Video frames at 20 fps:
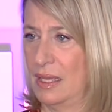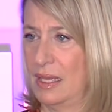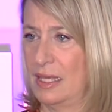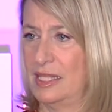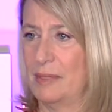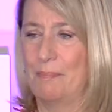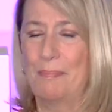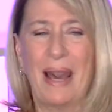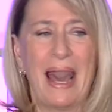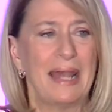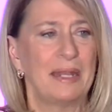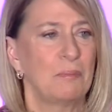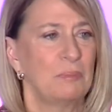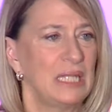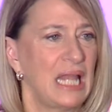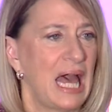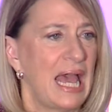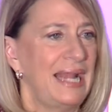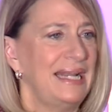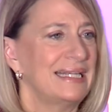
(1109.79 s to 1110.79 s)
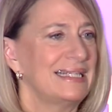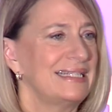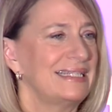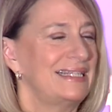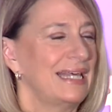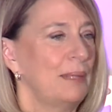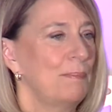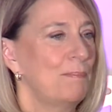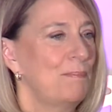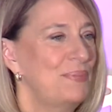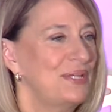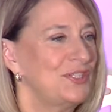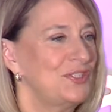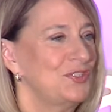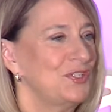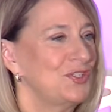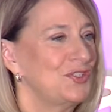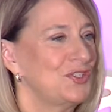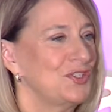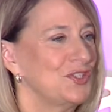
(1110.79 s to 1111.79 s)
The bottom line is that
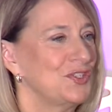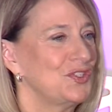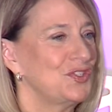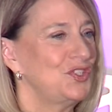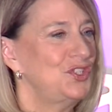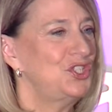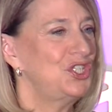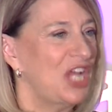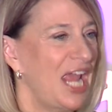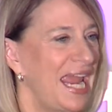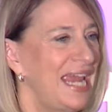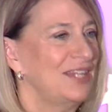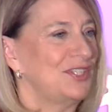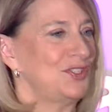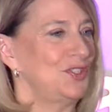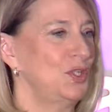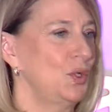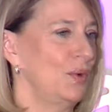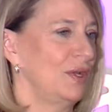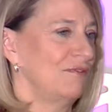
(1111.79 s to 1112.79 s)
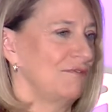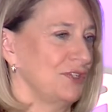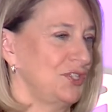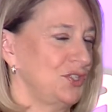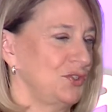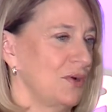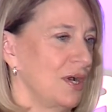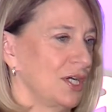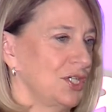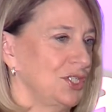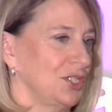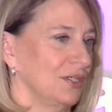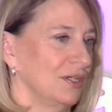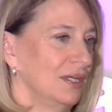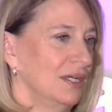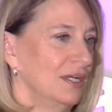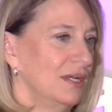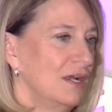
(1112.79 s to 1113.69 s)
businesses chase new infrastructure,